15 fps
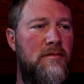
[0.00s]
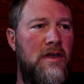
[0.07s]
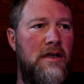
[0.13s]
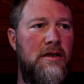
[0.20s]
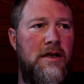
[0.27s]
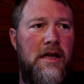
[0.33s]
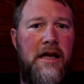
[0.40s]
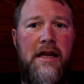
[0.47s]

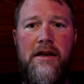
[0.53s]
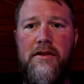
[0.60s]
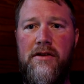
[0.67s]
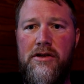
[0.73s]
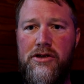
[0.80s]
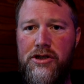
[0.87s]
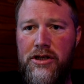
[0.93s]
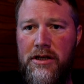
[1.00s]
hitting
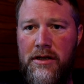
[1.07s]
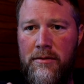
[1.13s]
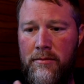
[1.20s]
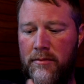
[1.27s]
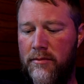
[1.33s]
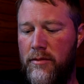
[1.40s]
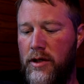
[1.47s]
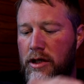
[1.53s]
the
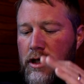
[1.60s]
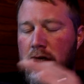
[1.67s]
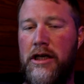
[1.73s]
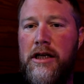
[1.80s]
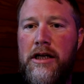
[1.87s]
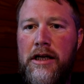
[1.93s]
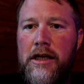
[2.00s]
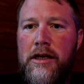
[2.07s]
gym
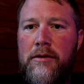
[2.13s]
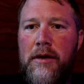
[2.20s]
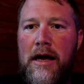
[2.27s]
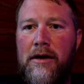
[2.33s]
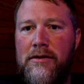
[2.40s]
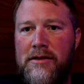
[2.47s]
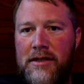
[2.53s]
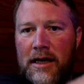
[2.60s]
and
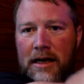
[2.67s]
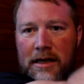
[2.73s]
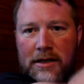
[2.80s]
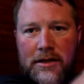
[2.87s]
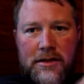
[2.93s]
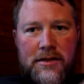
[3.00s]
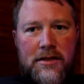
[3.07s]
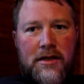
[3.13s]
outside
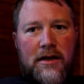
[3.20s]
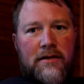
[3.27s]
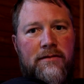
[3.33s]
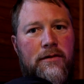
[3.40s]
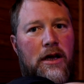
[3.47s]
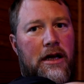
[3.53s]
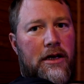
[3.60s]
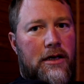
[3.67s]
and
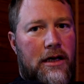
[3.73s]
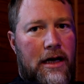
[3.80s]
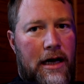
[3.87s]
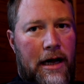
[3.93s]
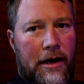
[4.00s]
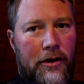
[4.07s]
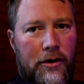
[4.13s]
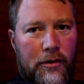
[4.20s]
stuff. Like,
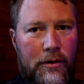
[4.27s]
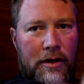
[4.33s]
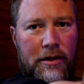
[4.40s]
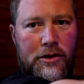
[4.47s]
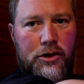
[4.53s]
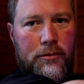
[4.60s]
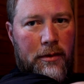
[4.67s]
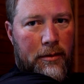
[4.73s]
I don't know why I
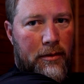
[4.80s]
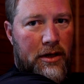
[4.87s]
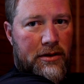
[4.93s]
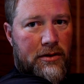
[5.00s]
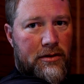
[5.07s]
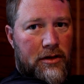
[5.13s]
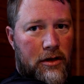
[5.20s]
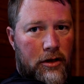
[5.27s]
show my
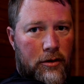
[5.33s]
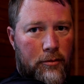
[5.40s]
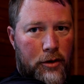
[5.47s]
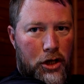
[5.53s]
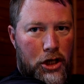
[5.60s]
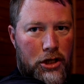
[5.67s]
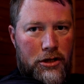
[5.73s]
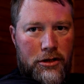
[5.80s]
muscles on here,
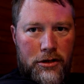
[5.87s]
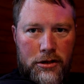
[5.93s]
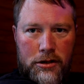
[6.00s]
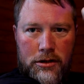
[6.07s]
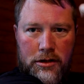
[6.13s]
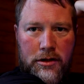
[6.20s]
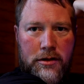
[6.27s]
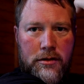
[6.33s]
but
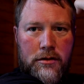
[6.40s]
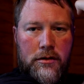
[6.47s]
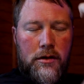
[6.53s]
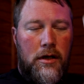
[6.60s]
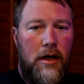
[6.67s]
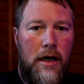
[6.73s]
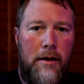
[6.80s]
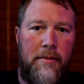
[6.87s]

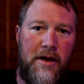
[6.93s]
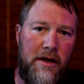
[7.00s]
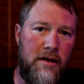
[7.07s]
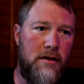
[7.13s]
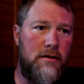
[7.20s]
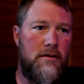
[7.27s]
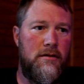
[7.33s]
I mean,